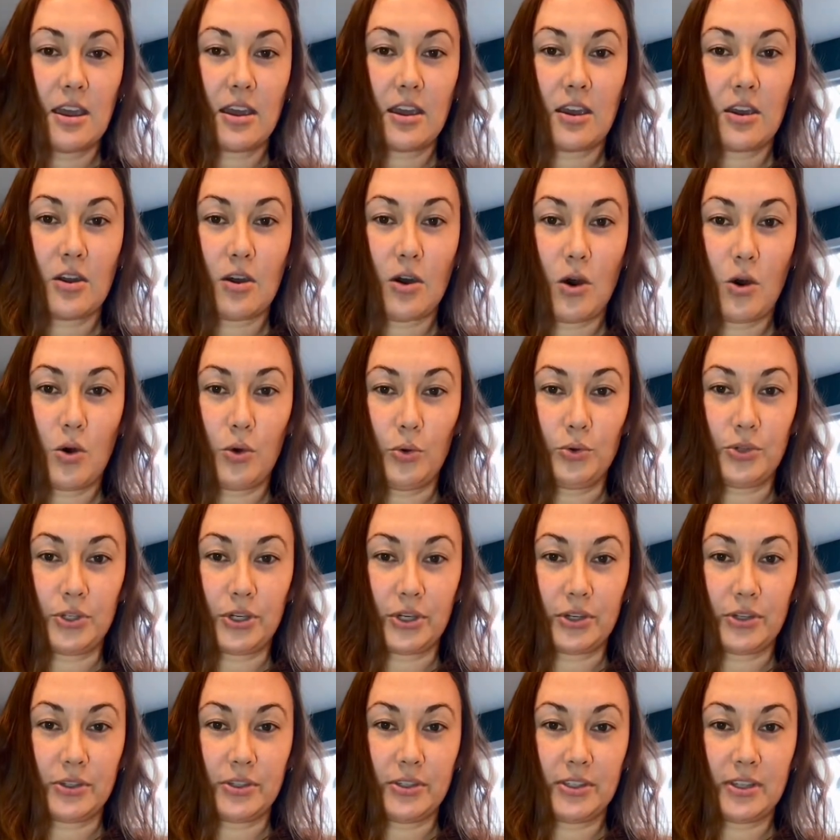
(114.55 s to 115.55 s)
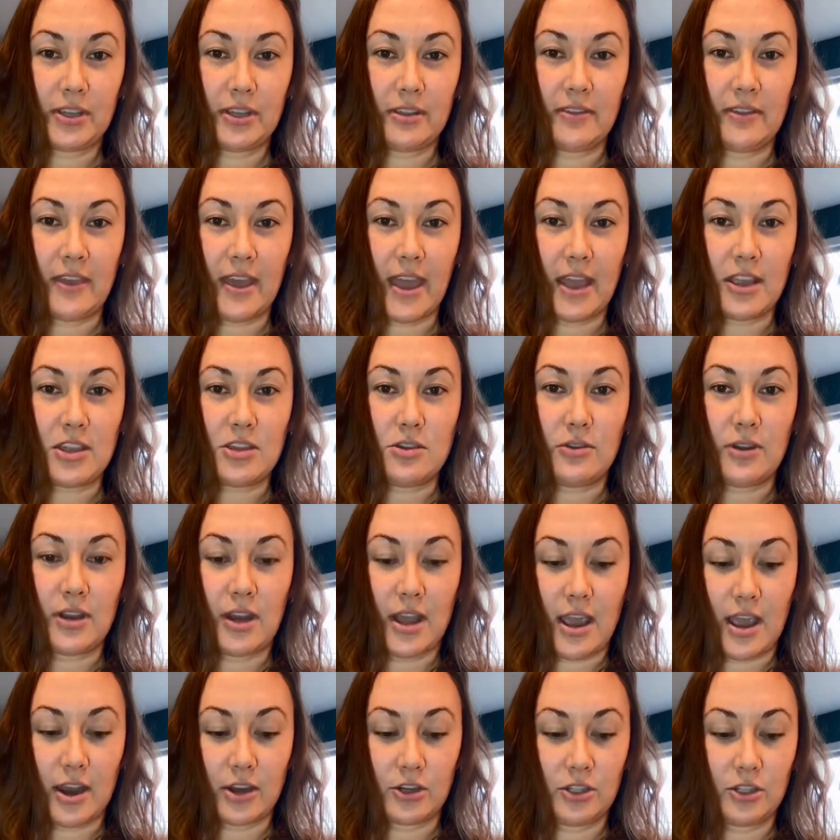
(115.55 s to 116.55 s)
holders that you can
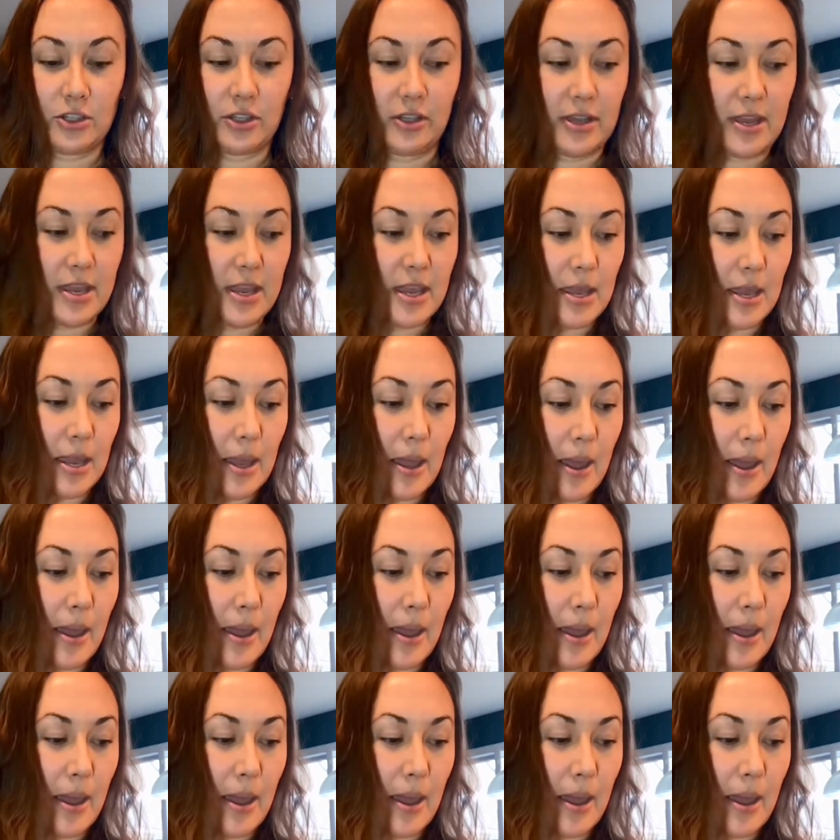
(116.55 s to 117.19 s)
actually